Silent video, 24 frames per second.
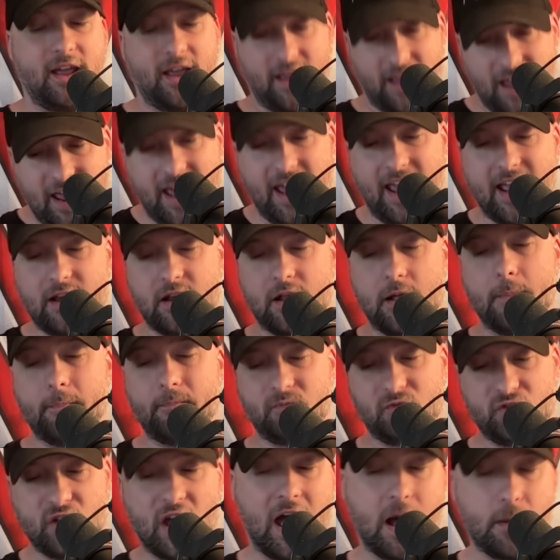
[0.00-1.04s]
And
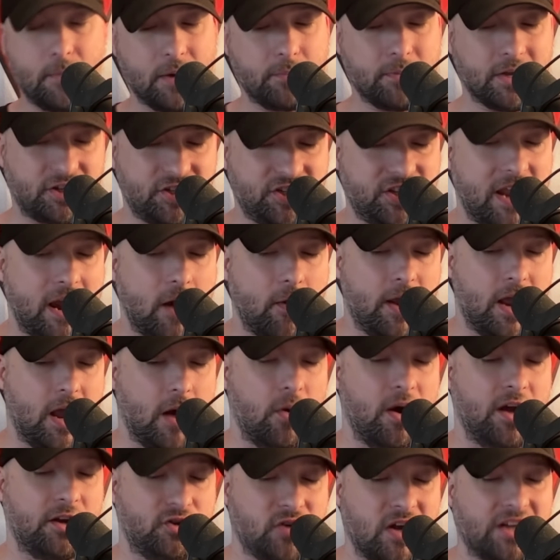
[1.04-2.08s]
Dominic
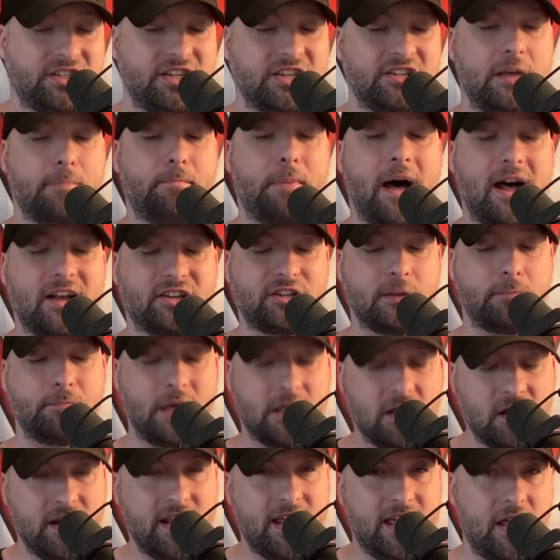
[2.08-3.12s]
Mysterio addresses the
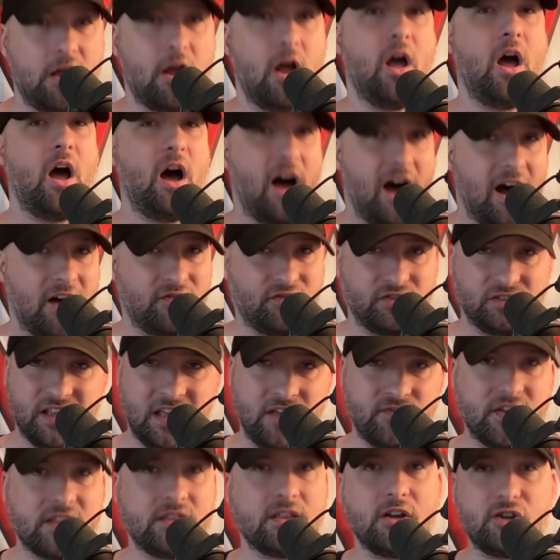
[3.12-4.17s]
possibility of
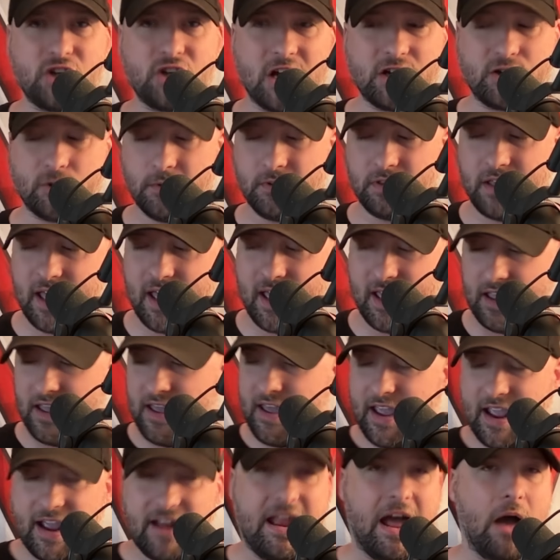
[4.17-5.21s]
leaving the Judgment Day.
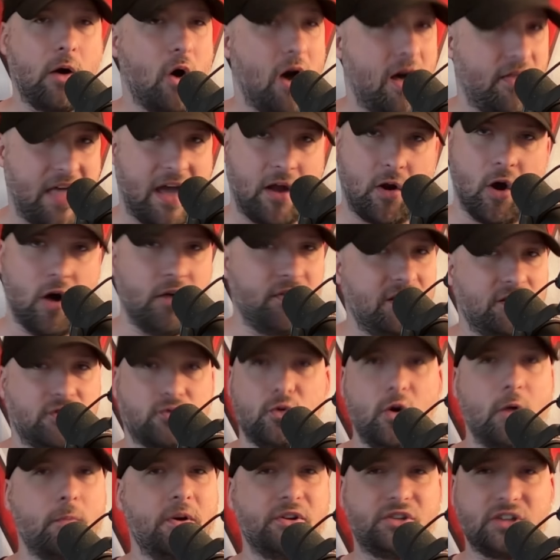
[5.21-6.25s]
And now all these
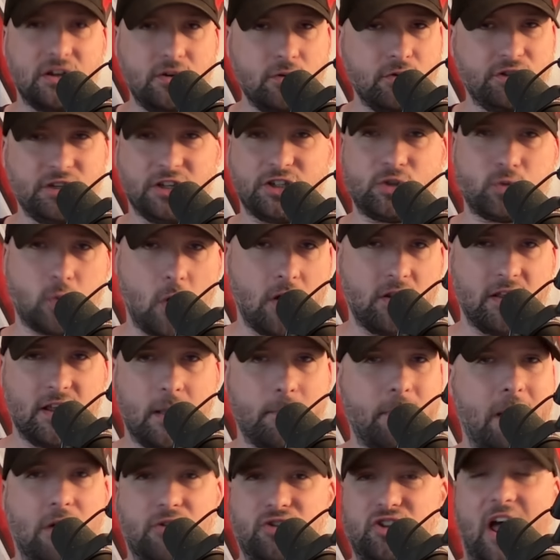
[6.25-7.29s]
rumors and news are swirling
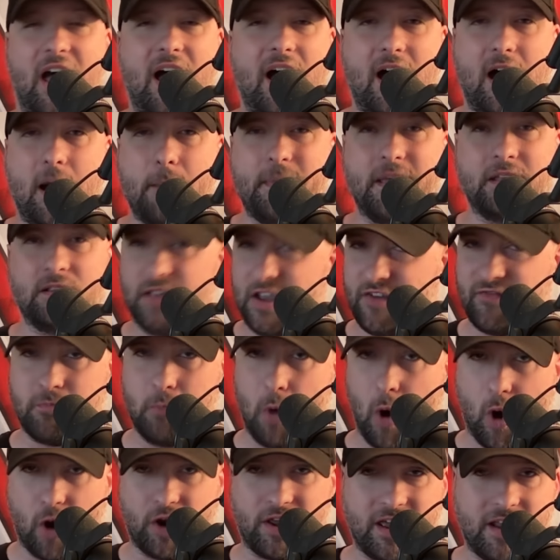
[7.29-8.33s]
about Dom and Liv
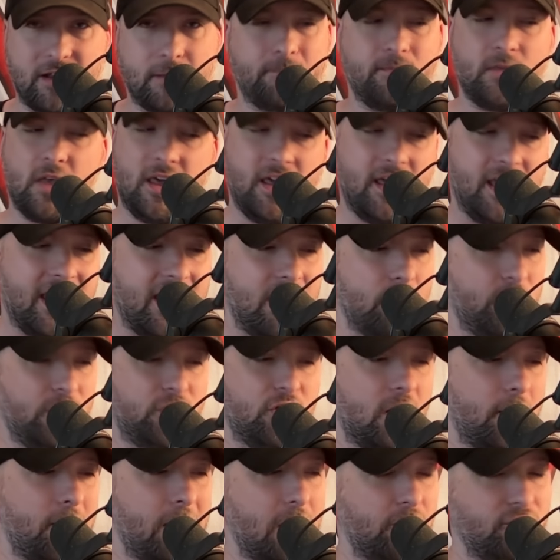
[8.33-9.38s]
Morgan. And we
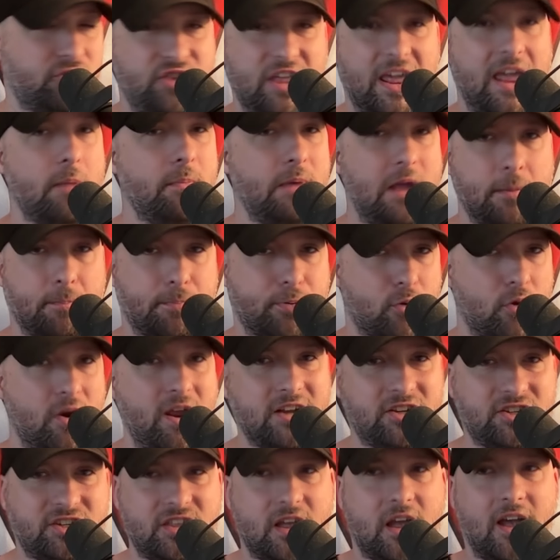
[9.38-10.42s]
talk about Damian
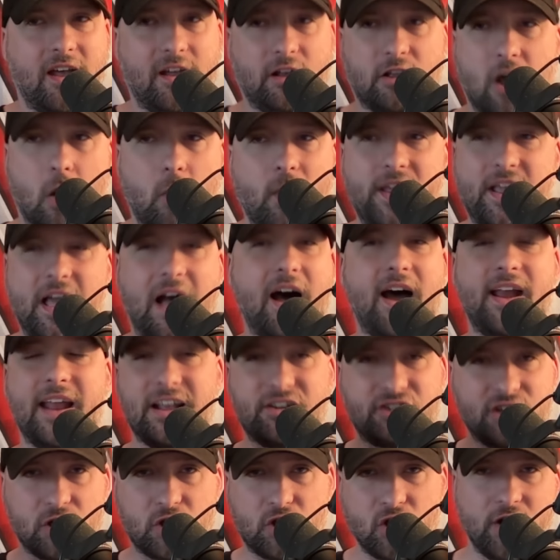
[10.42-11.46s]
Priest going on
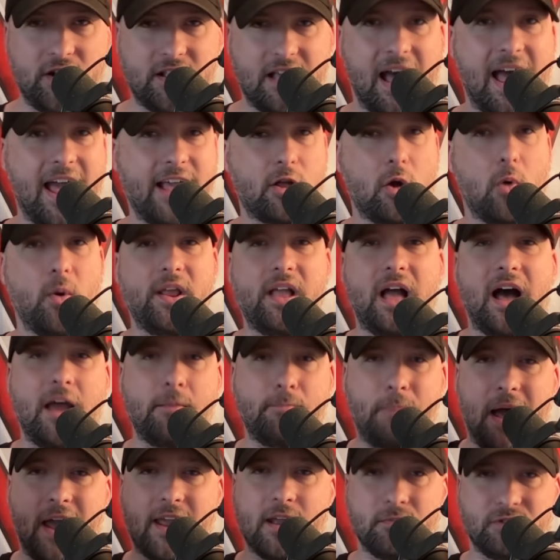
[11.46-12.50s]
as a good guy, going on
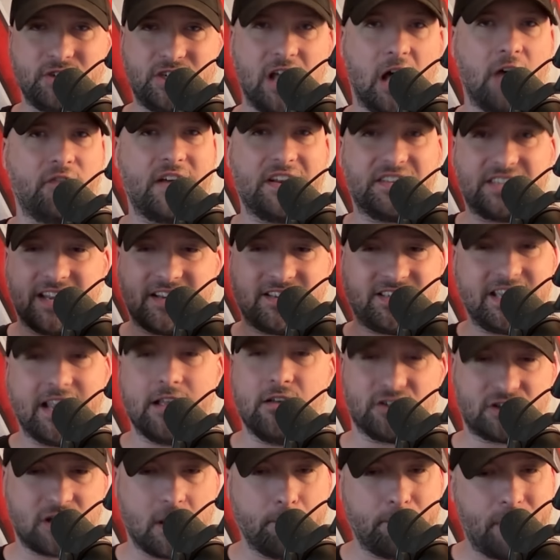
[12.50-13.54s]
by himself as a
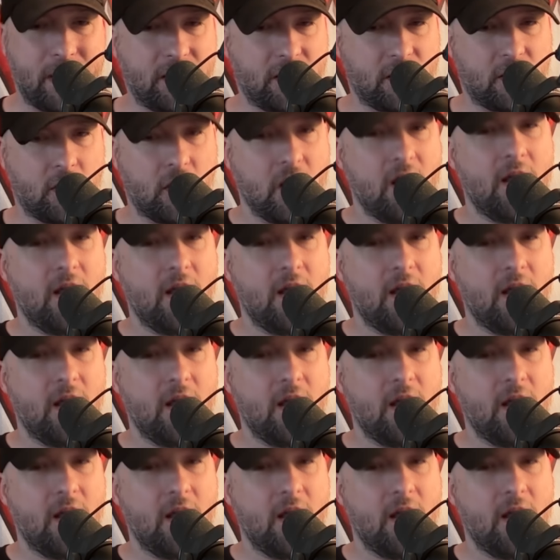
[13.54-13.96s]
singles competitor.